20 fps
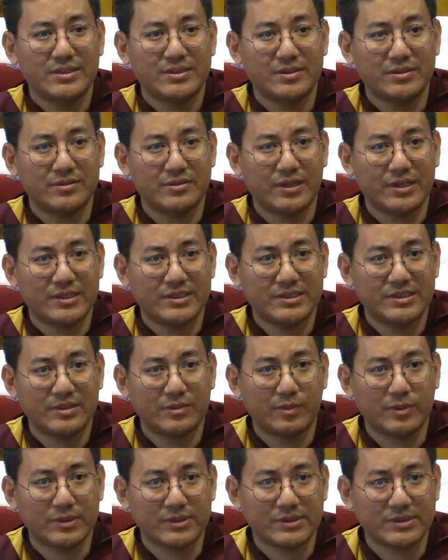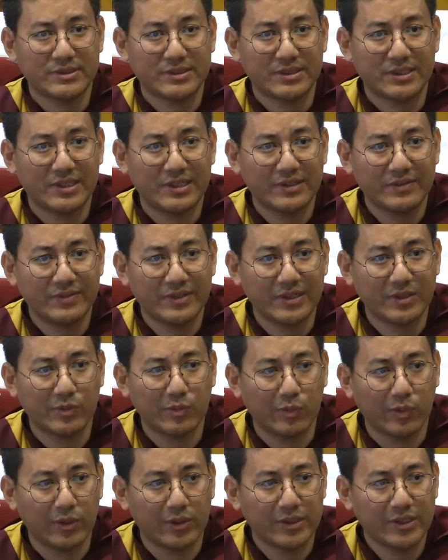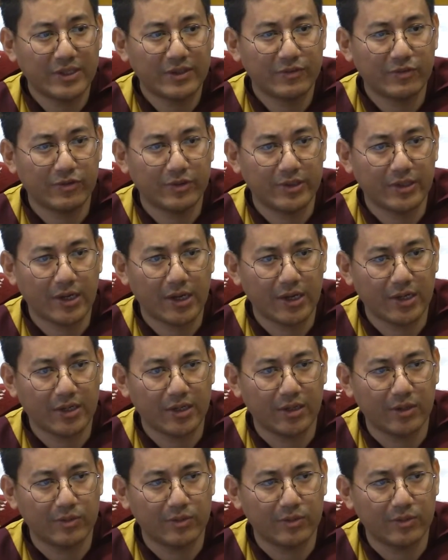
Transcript: right, she was giving a warning for her